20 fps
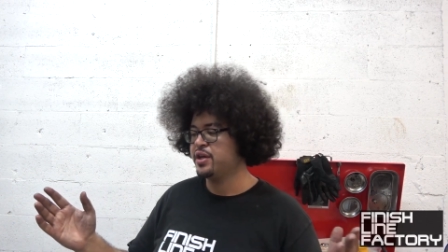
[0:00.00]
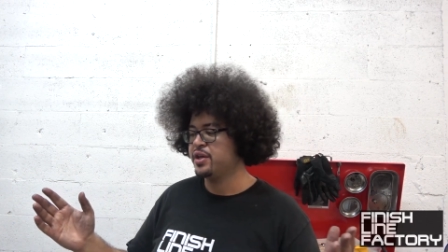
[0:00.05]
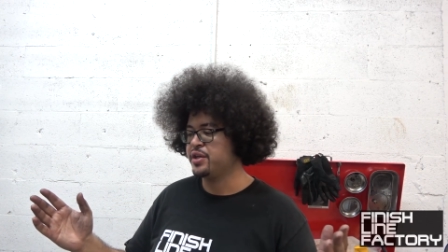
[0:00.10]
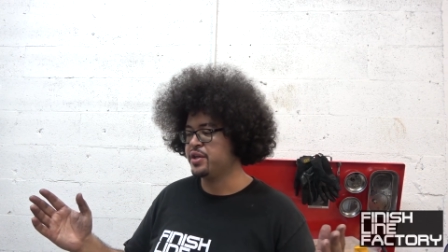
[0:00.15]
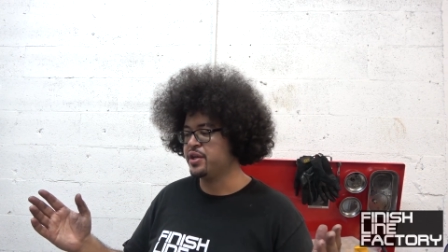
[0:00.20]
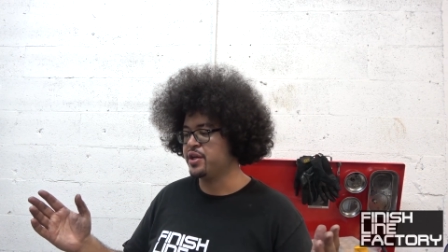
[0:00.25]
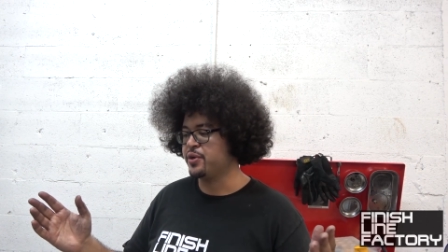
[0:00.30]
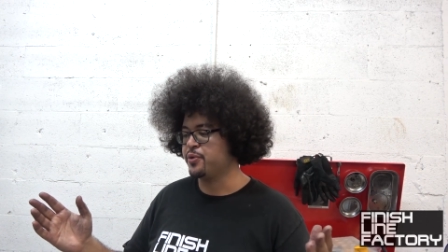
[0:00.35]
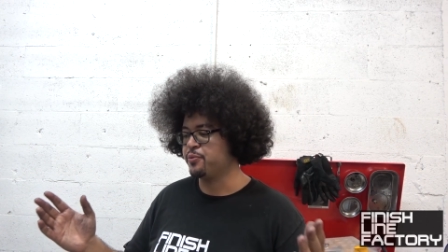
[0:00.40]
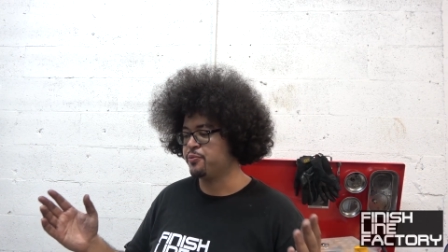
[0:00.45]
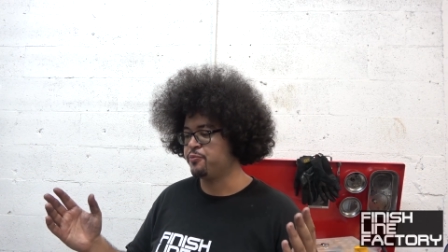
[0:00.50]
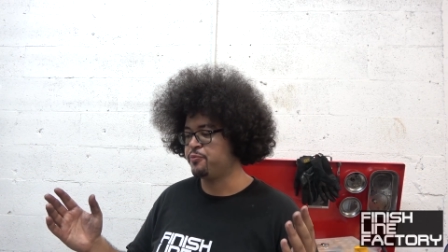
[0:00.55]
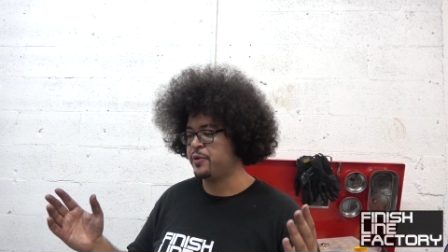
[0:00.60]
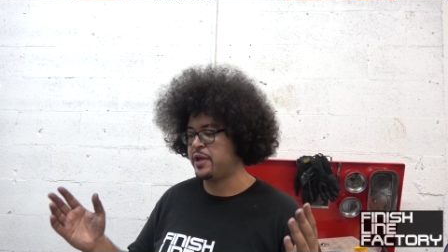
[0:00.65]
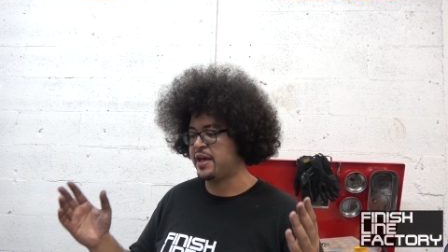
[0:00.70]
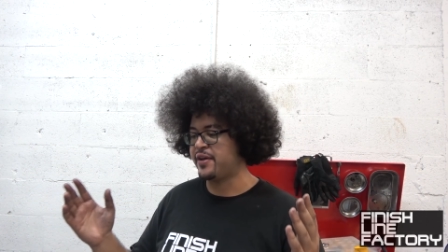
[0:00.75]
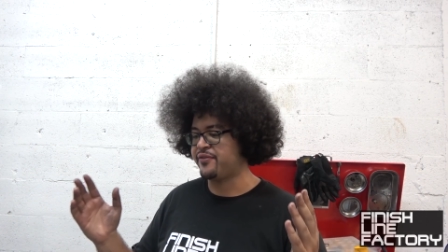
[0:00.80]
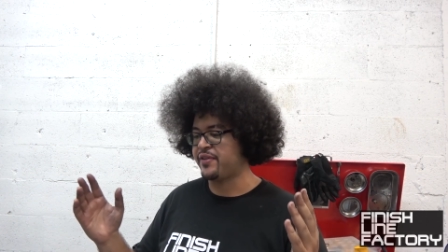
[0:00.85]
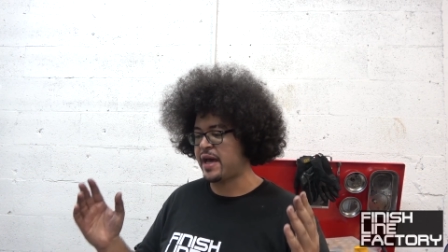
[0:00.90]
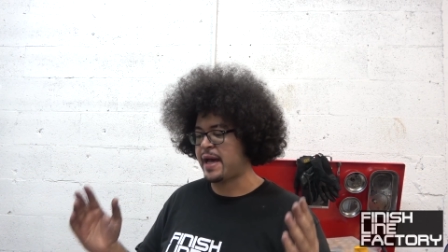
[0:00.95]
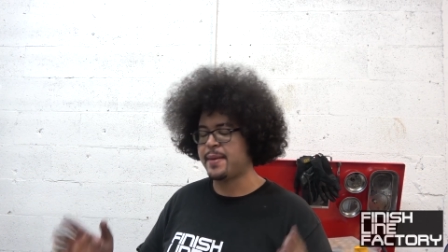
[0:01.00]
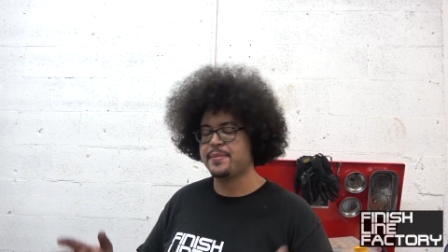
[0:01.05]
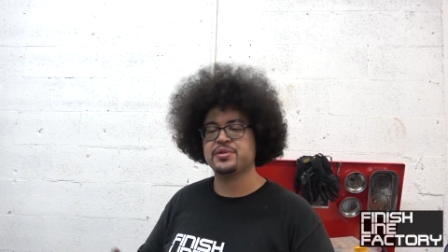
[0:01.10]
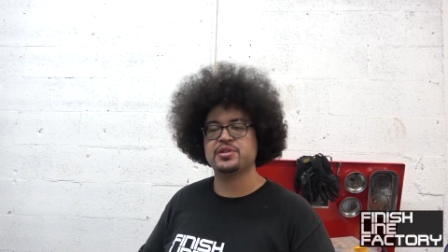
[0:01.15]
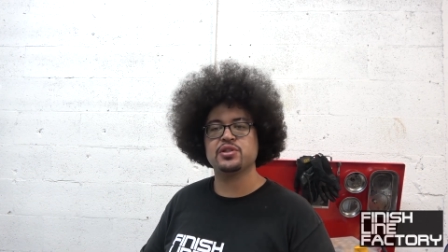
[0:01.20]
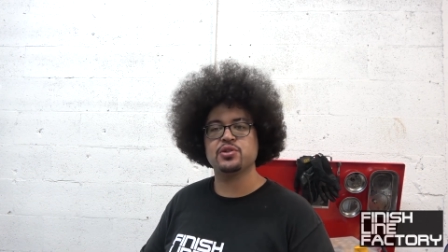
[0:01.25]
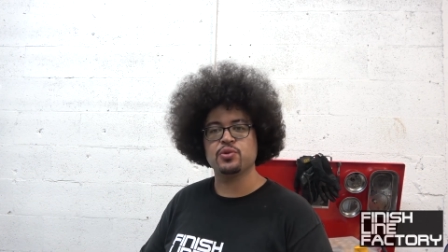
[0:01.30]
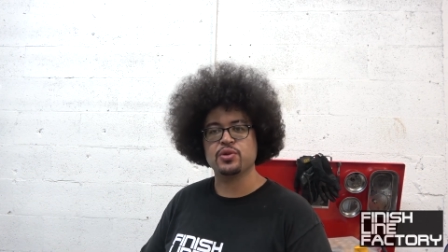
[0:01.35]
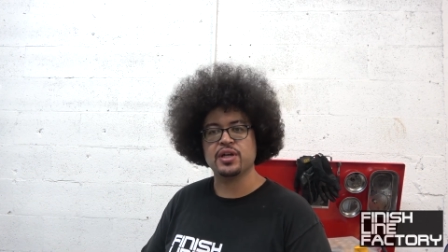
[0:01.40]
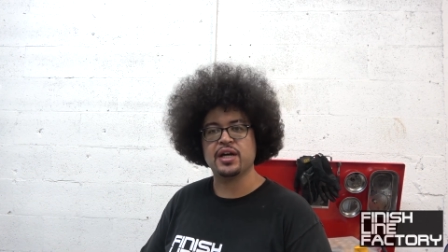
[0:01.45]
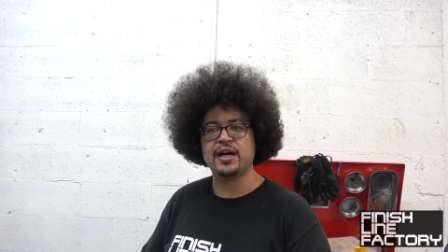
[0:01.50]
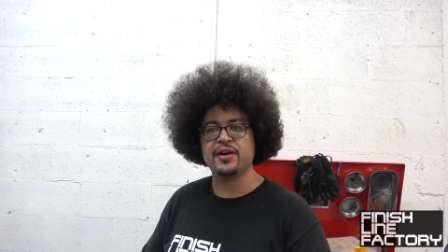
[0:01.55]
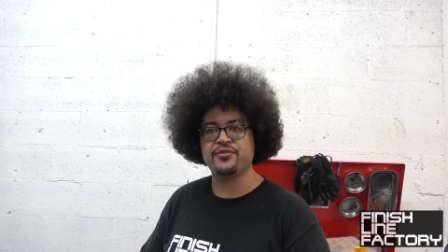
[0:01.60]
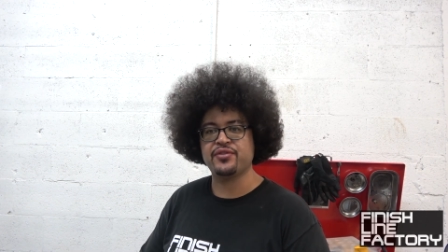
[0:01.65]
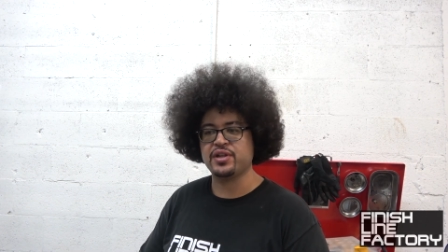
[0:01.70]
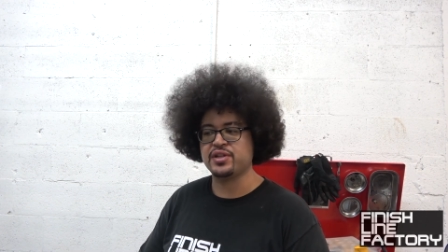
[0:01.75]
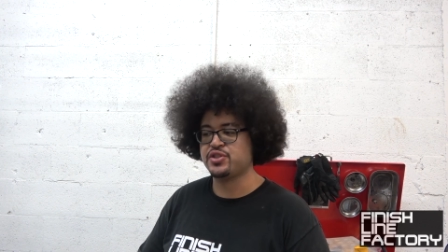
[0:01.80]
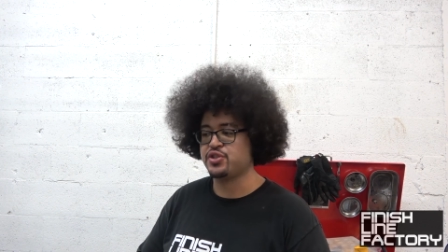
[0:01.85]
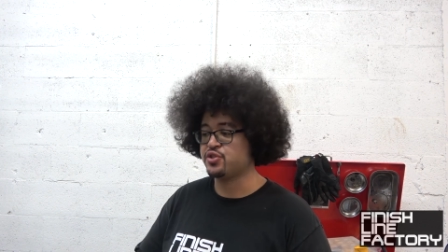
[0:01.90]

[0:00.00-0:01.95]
you know we have absolute confidence.